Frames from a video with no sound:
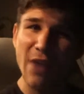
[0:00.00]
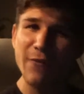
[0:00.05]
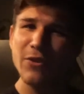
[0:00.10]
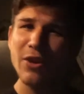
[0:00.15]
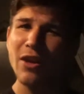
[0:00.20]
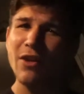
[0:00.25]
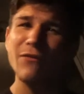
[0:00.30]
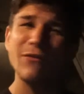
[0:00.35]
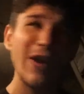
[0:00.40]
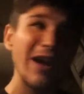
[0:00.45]
You're
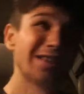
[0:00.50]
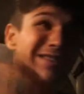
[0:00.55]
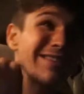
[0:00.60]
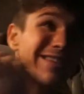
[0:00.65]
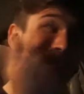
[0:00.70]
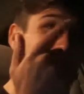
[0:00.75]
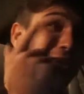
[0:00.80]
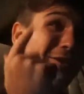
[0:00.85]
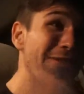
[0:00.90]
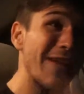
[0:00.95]
going to fight to
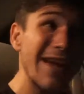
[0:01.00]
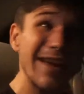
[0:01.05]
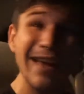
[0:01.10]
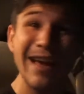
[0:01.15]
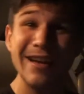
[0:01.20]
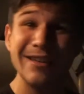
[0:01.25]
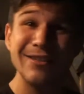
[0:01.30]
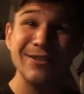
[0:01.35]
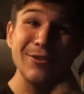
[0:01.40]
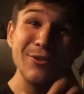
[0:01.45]
kill that guy
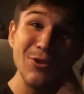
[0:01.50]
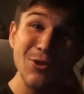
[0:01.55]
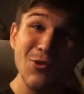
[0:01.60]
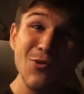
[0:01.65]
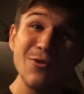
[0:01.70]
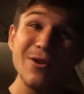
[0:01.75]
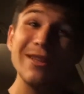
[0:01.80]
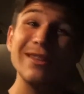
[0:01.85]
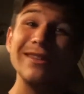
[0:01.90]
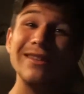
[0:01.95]
so you
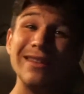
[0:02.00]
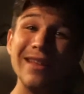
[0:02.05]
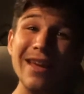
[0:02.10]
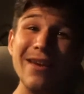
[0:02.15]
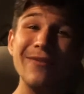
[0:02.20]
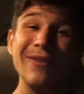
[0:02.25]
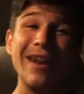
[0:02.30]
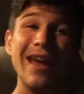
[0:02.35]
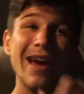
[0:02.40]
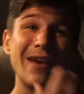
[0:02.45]
can live
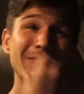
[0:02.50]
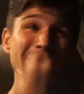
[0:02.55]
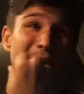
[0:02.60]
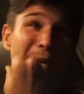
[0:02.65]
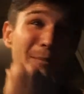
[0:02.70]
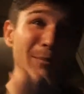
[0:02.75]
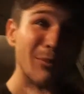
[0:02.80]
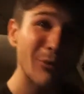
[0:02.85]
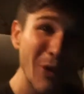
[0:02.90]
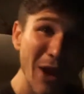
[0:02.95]
and have
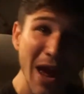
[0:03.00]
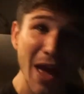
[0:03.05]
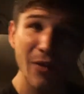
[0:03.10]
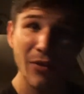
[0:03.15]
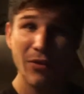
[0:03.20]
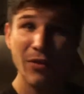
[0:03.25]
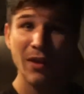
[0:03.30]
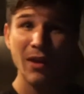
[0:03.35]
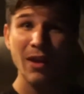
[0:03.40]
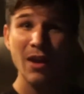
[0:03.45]
that
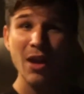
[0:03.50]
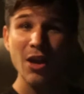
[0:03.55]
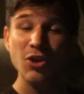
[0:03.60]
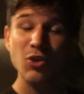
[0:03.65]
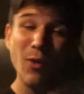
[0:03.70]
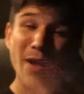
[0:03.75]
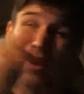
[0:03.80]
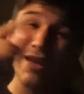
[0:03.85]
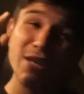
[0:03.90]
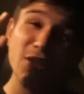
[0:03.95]
breath. So
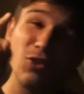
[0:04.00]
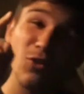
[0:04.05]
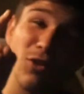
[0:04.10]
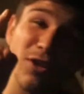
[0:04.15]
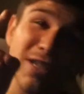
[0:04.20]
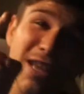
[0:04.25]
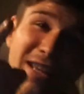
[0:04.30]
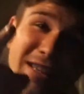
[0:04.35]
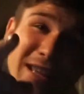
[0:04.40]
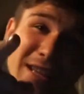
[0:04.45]
I need you to
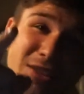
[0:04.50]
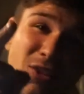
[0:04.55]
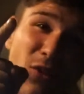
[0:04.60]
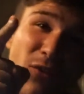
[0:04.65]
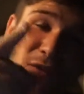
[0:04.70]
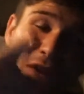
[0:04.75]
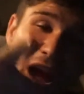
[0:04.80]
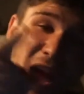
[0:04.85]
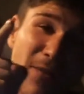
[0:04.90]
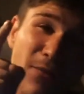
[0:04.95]
take that
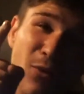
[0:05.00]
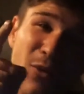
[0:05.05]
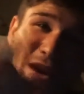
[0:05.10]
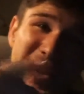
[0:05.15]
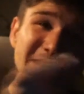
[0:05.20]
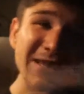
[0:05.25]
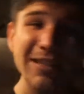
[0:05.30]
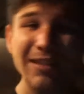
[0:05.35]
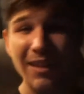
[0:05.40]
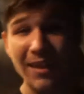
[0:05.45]
survival
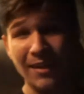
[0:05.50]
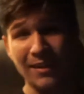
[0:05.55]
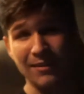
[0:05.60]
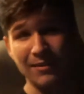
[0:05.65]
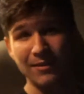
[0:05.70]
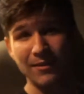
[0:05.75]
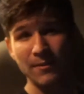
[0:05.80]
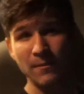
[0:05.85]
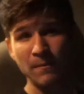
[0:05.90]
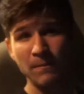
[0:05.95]
instinct
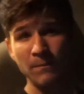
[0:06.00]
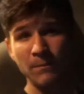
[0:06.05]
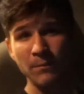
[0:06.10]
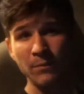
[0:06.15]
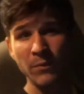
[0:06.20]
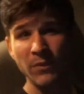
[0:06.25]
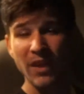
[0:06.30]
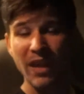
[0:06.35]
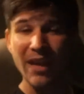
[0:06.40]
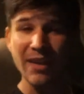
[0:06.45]

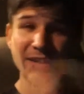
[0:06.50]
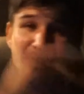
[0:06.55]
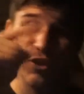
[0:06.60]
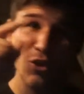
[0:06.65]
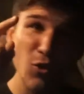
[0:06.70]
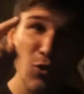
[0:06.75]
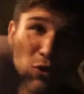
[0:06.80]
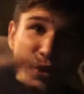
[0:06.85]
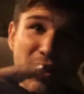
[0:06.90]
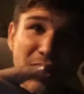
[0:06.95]
and
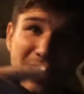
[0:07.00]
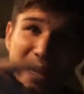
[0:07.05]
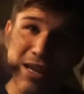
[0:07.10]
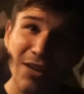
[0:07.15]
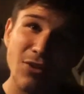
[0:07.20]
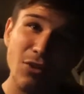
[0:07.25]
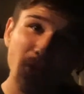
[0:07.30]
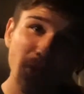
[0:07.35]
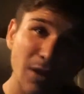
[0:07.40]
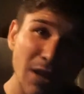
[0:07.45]
use it in
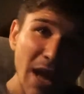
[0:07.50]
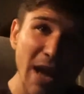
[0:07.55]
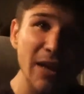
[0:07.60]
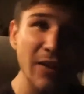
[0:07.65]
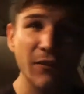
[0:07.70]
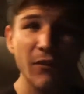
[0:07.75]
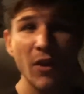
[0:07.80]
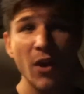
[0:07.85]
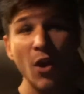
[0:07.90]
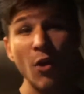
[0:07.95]
your life.
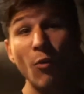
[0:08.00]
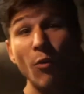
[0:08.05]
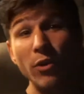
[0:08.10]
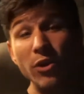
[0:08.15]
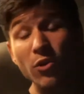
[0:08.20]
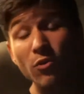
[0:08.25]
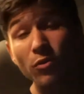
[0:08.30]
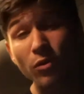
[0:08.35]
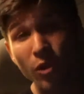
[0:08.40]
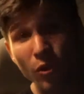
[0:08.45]
When
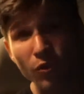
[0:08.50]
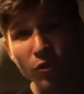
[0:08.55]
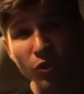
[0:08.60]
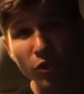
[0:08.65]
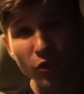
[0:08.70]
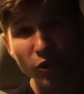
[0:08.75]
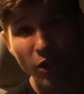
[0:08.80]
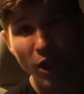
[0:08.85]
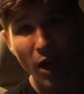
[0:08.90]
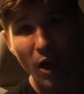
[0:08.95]
you lose your
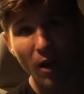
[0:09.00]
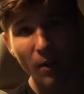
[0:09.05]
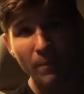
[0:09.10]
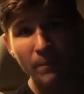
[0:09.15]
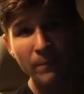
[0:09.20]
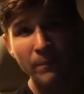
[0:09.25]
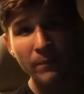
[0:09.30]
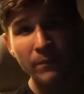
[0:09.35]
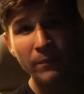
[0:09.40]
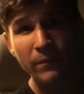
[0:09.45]
job,
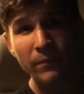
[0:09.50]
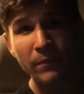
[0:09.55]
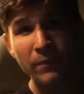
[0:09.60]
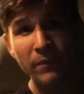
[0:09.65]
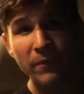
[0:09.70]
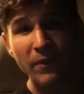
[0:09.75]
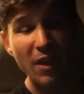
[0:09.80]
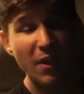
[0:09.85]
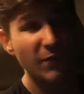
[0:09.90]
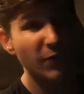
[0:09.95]

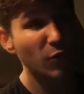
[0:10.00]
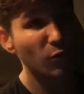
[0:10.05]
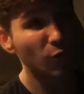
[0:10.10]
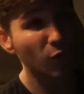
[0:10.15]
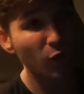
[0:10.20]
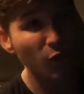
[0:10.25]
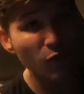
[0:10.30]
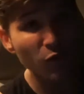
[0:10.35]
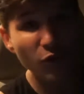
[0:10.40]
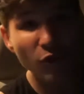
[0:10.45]
if you
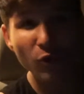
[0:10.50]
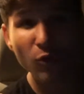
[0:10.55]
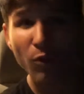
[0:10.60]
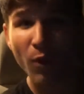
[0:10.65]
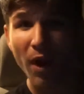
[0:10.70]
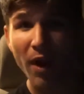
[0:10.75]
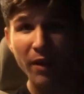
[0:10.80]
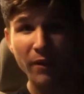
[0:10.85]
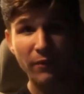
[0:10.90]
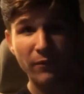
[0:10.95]
lose your wife,
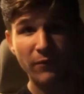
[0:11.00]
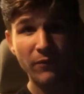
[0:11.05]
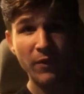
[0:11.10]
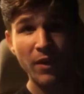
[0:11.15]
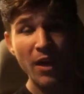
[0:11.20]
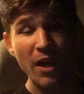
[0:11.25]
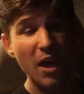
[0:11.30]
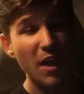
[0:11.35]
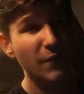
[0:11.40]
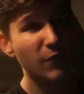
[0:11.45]

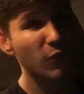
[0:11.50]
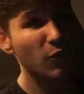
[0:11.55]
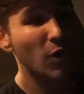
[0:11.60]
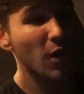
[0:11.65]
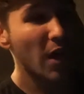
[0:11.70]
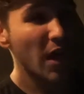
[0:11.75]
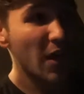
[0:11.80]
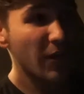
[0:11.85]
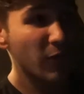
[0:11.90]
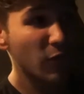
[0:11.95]

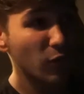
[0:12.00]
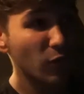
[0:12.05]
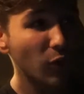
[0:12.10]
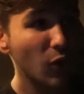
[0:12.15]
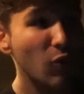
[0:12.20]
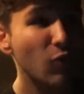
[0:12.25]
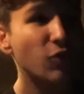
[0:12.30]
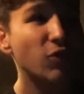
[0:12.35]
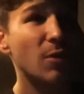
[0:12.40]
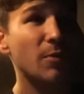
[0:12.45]
if you
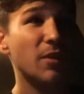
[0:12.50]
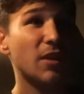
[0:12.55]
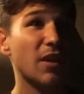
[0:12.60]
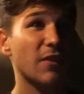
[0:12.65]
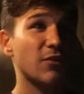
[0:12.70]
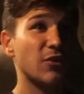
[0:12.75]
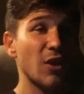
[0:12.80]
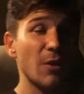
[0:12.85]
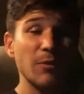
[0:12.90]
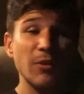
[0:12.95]
lose something, if
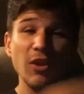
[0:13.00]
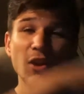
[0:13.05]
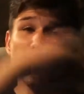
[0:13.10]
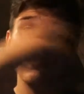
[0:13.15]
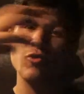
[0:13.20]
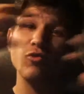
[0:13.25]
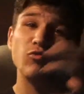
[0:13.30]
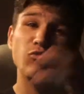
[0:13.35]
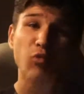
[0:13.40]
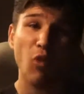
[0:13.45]
something
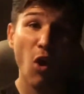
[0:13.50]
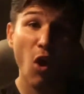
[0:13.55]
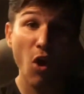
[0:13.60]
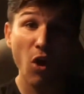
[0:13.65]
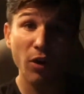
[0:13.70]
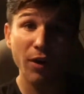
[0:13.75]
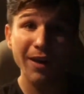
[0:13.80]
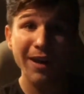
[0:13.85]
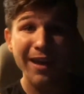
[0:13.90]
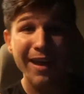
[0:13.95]
goes
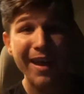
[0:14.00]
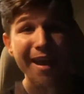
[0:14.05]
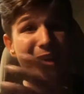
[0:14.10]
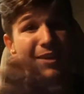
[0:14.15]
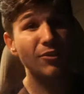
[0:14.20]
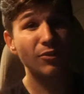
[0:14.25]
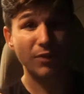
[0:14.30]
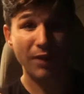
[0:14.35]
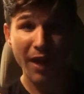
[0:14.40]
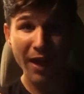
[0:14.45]
wrong in
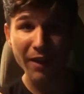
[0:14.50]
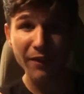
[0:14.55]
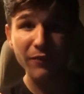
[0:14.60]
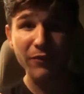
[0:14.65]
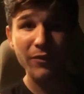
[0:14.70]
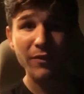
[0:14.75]
your life,